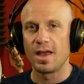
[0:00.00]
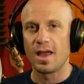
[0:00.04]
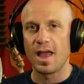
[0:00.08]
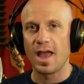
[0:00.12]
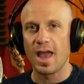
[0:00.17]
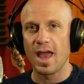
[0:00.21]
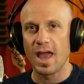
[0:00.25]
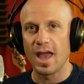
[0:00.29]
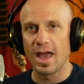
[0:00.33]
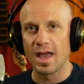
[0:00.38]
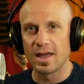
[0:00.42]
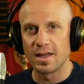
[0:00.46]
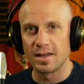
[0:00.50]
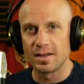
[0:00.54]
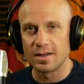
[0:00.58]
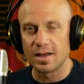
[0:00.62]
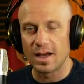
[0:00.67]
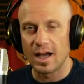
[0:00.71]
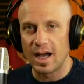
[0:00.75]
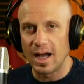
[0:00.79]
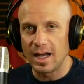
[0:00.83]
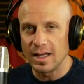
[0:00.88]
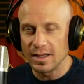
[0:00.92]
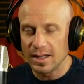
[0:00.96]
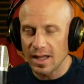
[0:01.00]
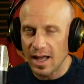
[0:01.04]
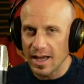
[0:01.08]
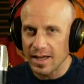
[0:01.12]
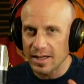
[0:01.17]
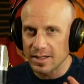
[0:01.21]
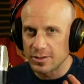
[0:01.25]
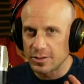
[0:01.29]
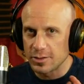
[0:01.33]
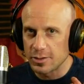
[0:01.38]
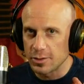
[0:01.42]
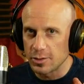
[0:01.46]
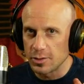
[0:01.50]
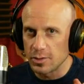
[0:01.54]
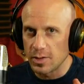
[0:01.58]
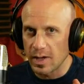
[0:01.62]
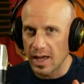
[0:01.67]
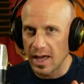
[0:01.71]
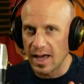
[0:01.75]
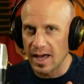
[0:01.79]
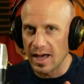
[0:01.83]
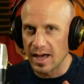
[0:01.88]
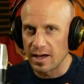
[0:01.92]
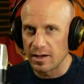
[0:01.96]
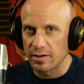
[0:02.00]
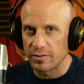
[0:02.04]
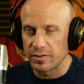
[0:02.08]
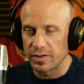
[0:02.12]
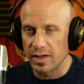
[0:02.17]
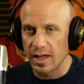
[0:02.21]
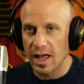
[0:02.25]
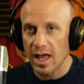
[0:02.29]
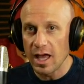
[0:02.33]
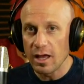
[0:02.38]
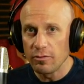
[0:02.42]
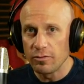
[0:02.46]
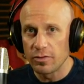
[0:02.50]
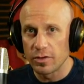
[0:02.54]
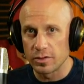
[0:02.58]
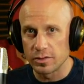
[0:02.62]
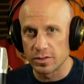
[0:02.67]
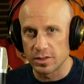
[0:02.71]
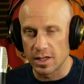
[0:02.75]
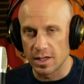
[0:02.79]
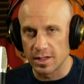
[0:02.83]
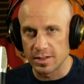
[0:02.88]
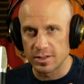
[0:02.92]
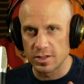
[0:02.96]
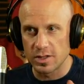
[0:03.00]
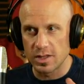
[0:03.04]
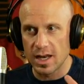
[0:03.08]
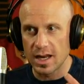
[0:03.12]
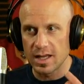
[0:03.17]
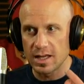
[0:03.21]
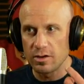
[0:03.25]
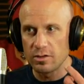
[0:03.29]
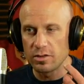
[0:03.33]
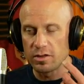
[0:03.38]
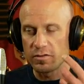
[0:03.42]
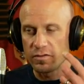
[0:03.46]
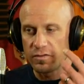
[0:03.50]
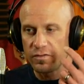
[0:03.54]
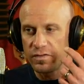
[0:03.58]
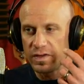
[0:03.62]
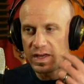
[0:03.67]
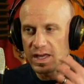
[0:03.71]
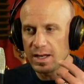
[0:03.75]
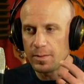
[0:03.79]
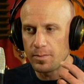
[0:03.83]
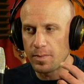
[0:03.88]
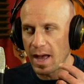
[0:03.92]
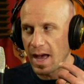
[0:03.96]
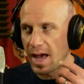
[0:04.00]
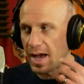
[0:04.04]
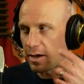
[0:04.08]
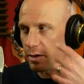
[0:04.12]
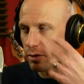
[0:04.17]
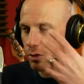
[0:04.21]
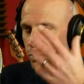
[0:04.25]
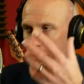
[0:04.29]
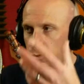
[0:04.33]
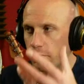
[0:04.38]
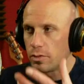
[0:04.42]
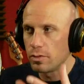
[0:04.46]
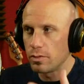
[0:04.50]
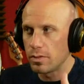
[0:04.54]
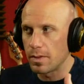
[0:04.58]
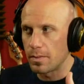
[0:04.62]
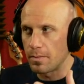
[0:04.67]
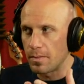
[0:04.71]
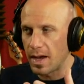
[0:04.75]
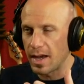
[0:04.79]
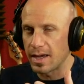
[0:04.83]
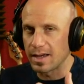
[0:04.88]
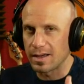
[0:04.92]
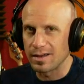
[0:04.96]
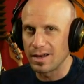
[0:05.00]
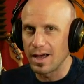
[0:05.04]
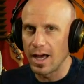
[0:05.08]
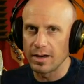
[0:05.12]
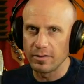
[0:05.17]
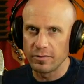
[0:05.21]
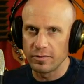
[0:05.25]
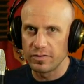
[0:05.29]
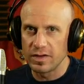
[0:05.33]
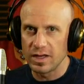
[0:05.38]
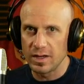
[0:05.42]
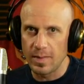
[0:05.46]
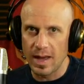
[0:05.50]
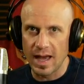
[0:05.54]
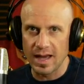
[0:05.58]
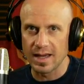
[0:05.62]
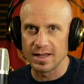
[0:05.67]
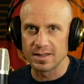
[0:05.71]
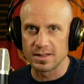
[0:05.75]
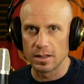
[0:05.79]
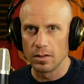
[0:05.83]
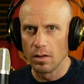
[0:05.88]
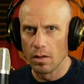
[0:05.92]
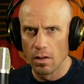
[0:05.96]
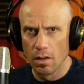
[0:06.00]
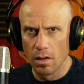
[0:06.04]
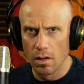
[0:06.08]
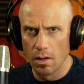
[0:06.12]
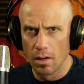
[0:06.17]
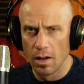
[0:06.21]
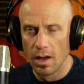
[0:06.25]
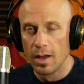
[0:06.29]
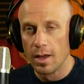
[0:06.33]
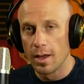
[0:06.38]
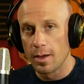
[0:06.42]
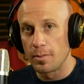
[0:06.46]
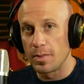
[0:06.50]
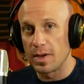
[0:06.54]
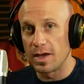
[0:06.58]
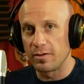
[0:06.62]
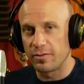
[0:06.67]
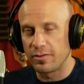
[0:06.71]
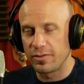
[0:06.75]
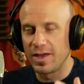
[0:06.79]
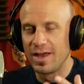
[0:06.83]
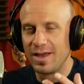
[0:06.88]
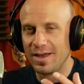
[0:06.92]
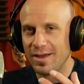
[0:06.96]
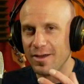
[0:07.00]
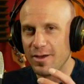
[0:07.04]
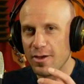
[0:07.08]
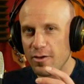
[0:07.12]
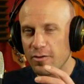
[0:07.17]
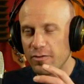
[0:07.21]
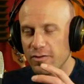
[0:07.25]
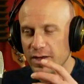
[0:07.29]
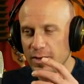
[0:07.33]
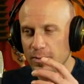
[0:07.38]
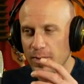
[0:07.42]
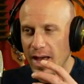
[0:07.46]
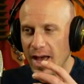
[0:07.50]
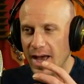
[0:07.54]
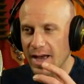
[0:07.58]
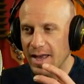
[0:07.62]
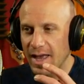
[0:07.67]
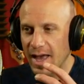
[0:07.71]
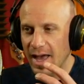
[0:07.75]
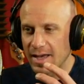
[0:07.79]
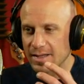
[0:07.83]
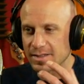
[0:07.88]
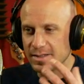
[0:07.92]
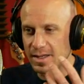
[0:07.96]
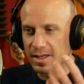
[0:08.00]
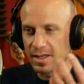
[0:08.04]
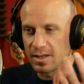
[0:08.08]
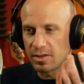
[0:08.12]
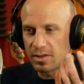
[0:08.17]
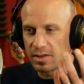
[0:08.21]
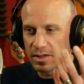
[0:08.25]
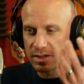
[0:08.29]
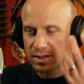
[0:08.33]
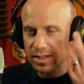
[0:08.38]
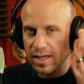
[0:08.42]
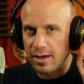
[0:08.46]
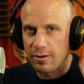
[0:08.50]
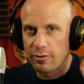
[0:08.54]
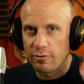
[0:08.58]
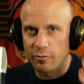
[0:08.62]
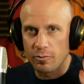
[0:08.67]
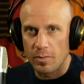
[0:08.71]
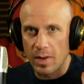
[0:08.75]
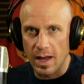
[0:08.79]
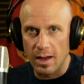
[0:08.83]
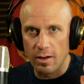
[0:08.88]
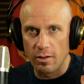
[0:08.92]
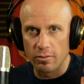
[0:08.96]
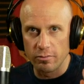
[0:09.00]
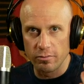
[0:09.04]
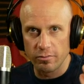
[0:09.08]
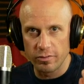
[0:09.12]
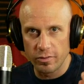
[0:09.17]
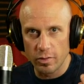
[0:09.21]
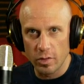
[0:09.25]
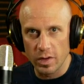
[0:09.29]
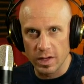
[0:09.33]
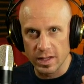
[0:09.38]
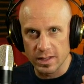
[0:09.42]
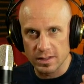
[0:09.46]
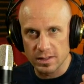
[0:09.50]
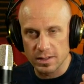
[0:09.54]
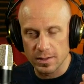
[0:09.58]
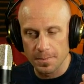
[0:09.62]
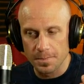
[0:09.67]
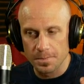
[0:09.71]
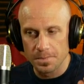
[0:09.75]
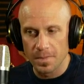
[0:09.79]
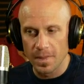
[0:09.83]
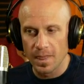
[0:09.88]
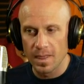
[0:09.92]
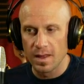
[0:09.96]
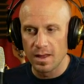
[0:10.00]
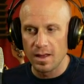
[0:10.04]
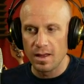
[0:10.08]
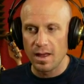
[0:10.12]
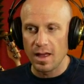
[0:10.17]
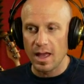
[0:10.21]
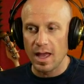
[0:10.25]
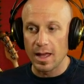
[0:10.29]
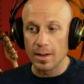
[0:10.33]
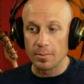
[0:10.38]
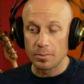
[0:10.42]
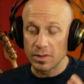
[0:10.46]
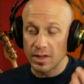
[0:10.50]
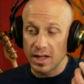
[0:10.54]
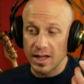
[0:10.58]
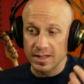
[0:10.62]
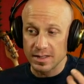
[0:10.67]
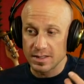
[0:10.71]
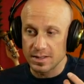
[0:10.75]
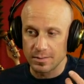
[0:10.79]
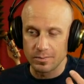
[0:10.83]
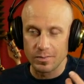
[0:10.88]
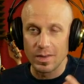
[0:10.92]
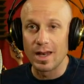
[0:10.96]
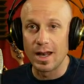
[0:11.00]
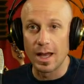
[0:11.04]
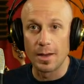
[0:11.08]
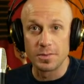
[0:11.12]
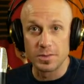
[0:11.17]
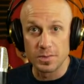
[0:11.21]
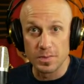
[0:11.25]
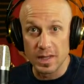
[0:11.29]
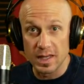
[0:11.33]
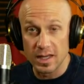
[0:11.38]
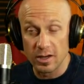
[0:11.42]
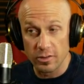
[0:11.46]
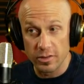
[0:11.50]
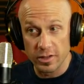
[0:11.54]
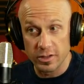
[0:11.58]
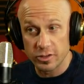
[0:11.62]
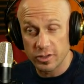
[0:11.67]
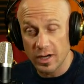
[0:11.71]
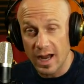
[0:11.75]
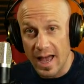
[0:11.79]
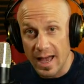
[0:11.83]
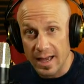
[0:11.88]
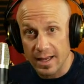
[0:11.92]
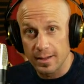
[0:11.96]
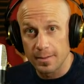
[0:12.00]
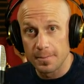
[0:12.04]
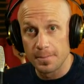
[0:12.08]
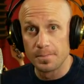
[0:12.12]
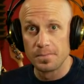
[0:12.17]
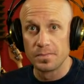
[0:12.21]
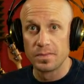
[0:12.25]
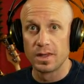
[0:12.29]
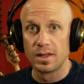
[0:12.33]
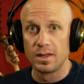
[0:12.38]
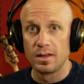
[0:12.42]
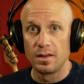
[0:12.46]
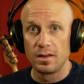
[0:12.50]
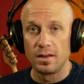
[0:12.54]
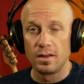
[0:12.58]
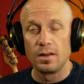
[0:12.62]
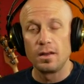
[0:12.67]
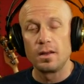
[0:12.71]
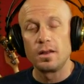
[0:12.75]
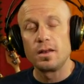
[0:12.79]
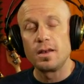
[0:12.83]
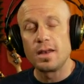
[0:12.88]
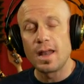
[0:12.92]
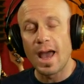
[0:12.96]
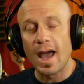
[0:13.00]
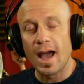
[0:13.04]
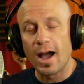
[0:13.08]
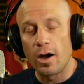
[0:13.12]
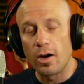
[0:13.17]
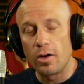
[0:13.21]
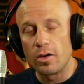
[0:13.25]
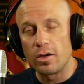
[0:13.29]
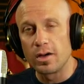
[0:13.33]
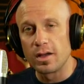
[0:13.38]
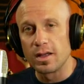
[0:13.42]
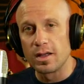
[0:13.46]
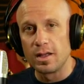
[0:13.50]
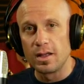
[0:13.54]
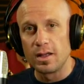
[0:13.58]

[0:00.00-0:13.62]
And I like to have headphones on so that I hear the feedback through the mic. Not feedback as in, ooh, but feedback as in the sound of my own voice. And plus, it helps me hear the track. Now,